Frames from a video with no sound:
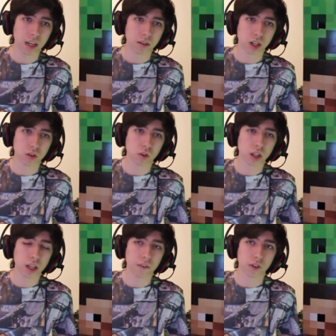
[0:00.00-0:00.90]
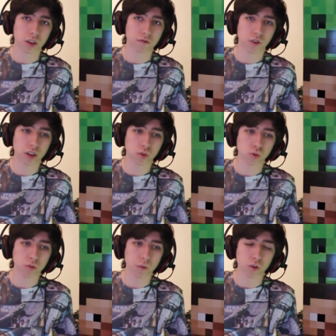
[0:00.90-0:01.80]
Generally, if it's a friend's
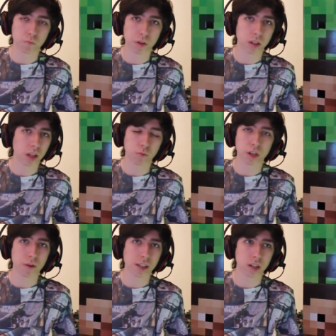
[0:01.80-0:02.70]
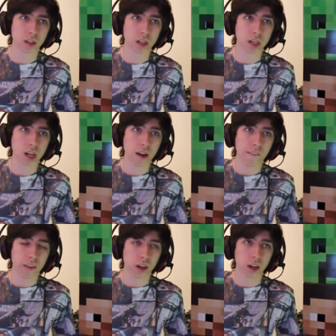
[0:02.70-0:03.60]
room, it will be it will be basically
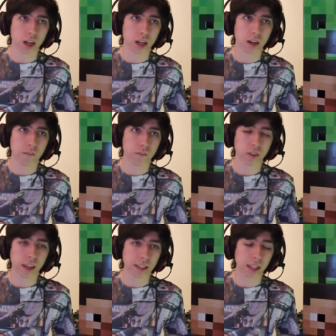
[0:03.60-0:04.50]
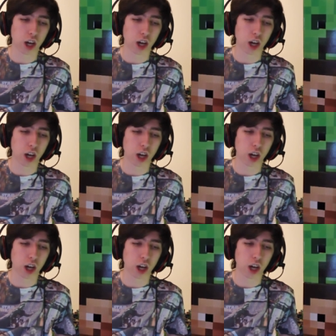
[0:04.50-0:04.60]
uh, like the